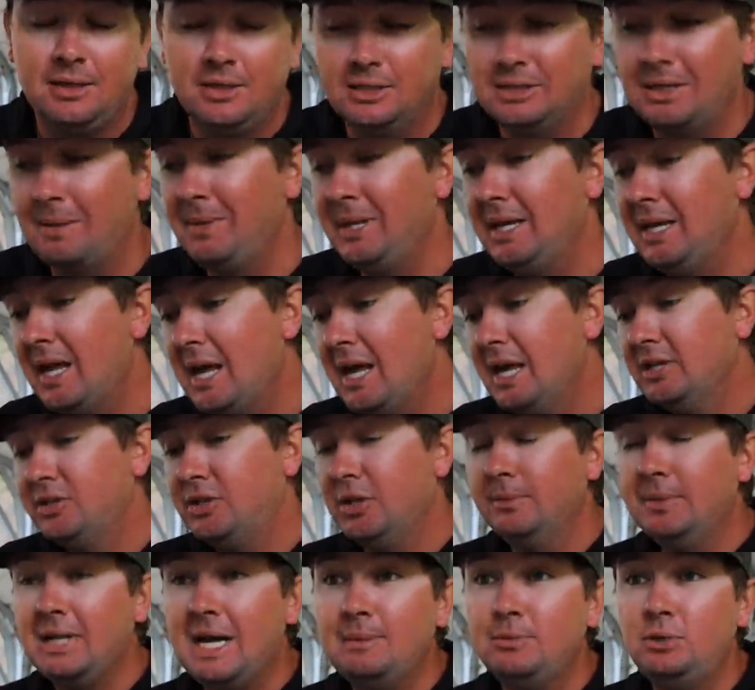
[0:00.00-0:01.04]
Because I mean,
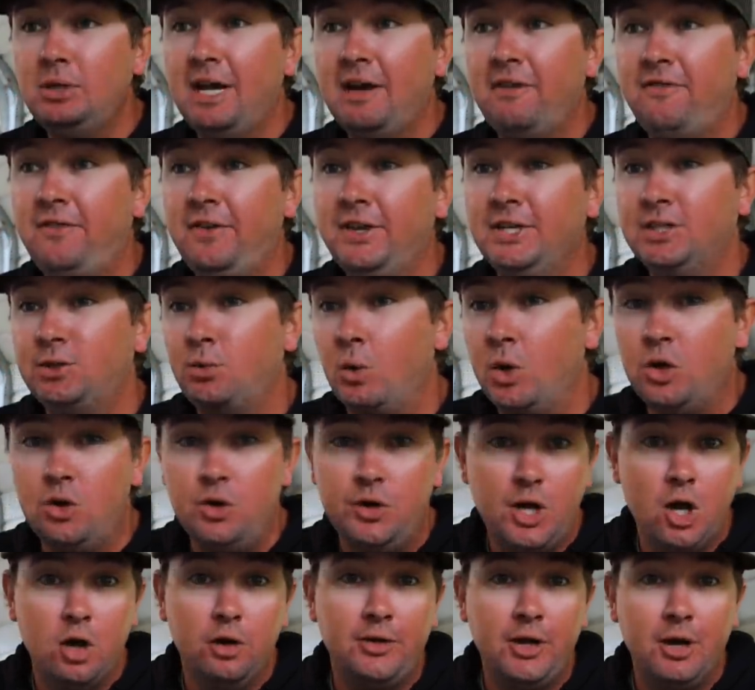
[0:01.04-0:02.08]
sometimes you have fish where you
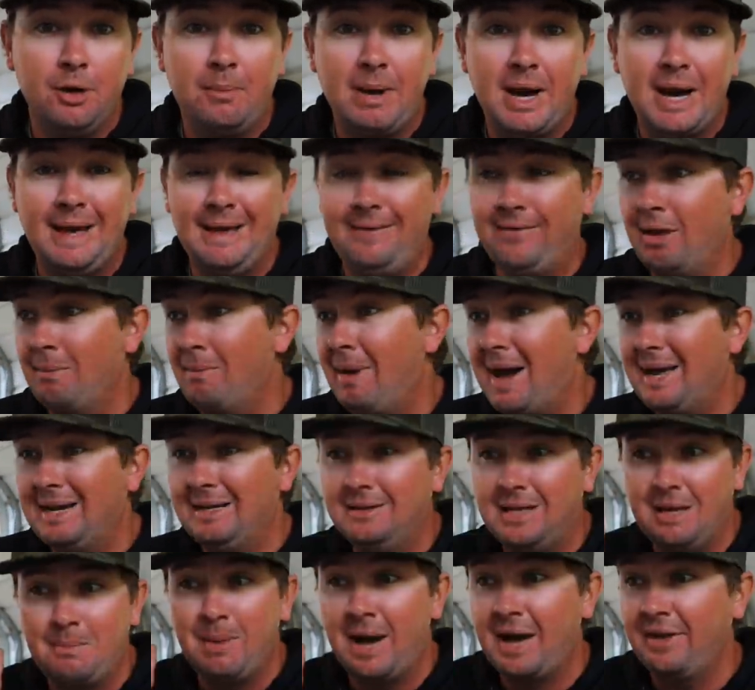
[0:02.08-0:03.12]
know they'll bite, they
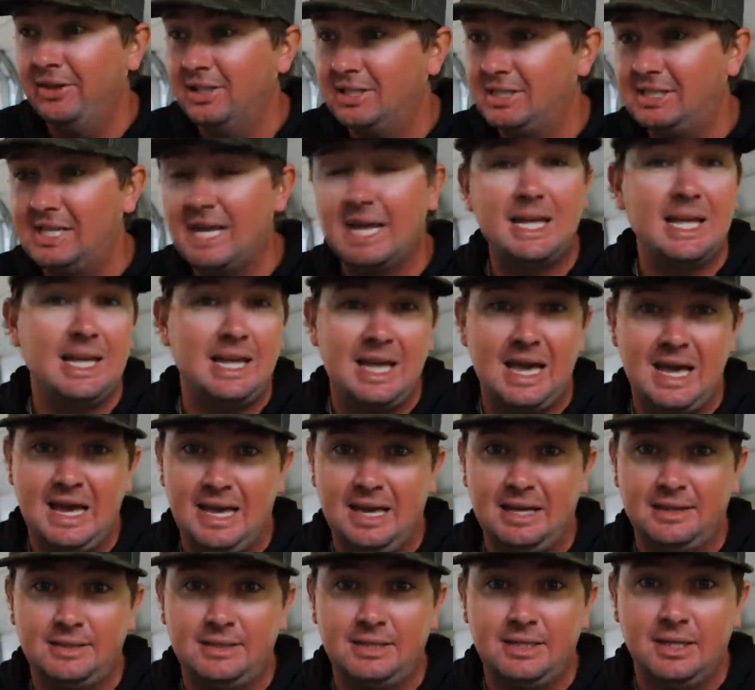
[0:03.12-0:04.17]
bite, they bite the second
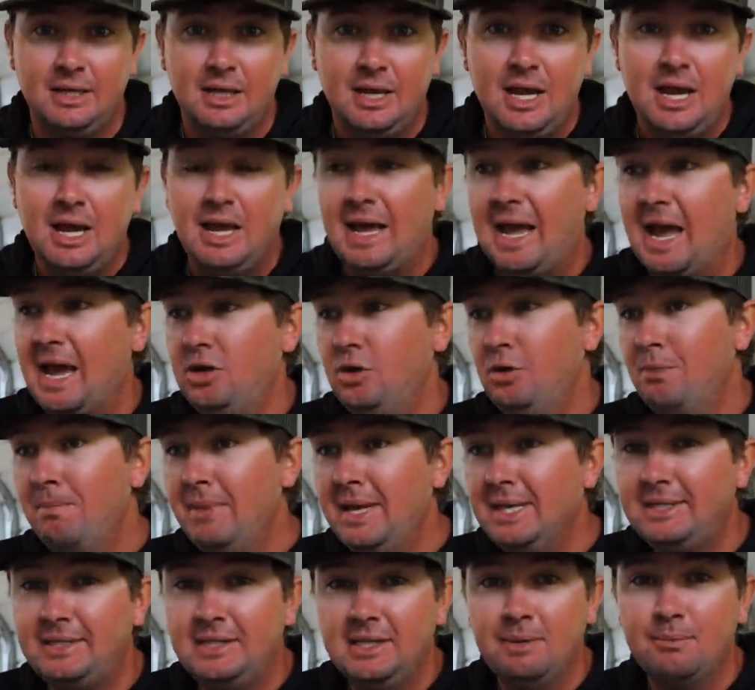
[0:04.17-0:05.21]
cast and you
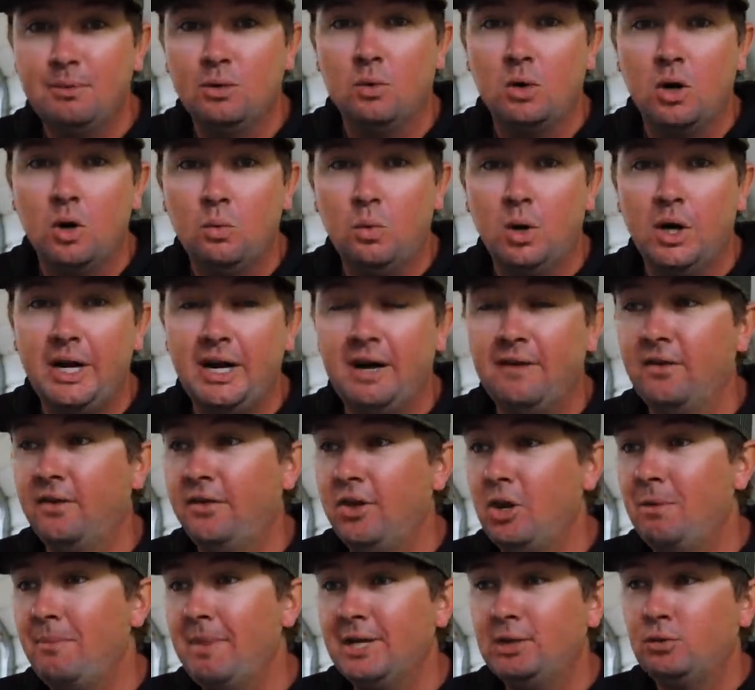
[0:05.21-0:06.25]
miss him or, or whatever,
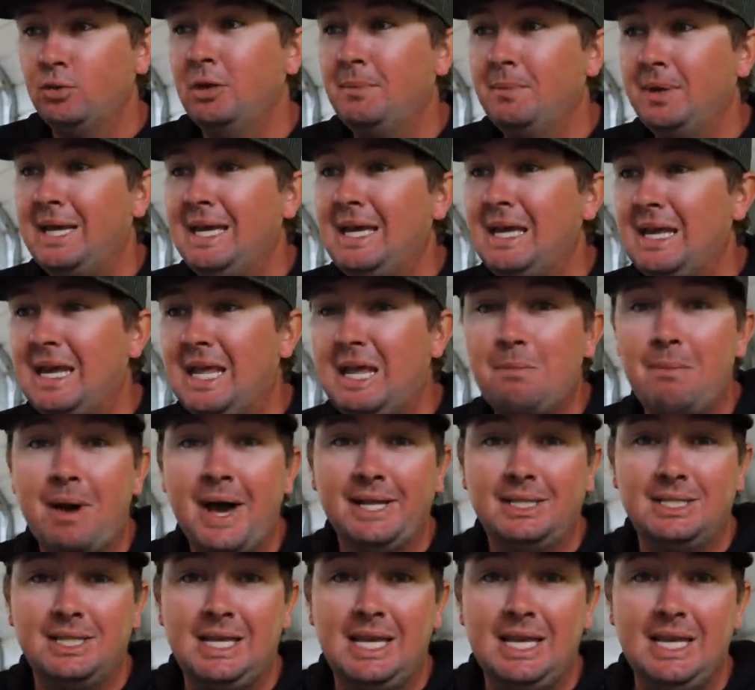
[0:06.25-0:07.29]
then you mess with him again, he
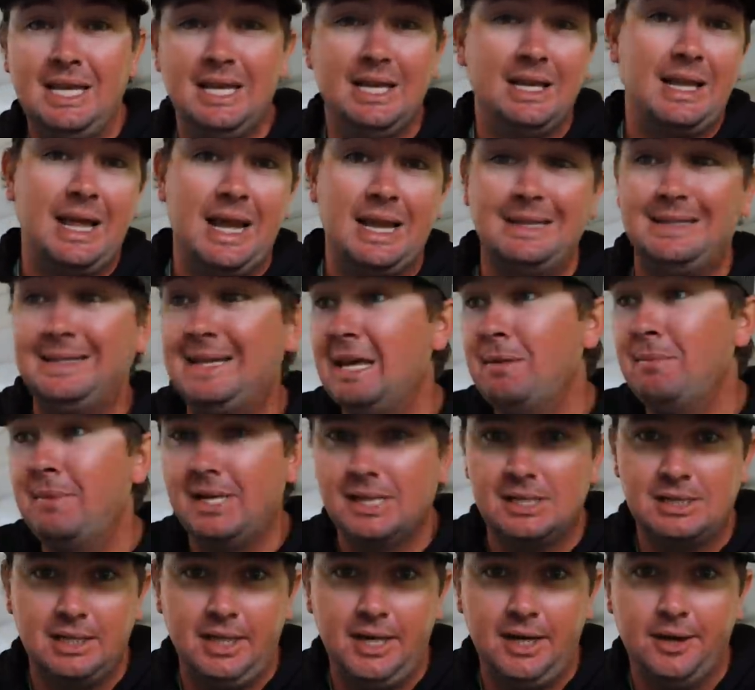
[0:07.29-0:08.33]
bites again like 10
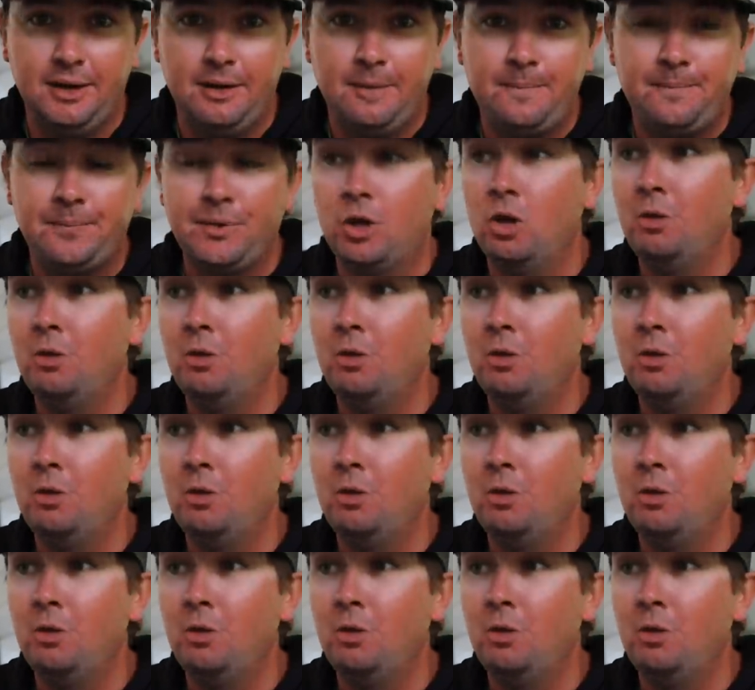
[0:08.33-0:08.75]
minutes later.